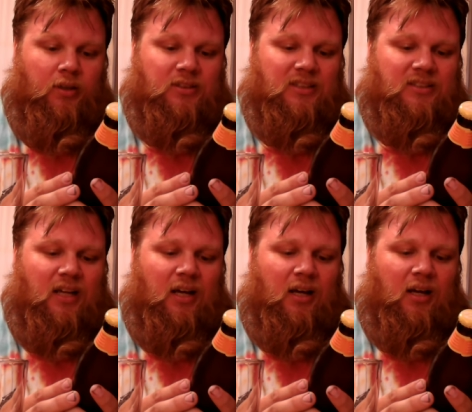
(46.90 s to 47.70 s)
This is
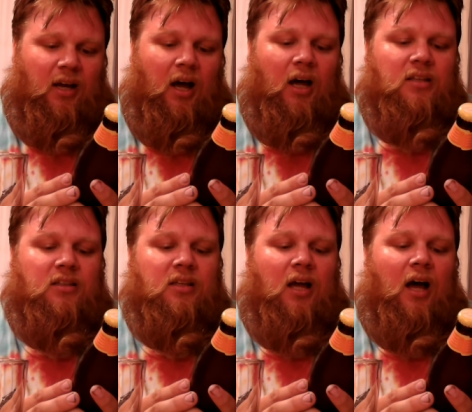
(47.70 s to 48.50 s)
the Han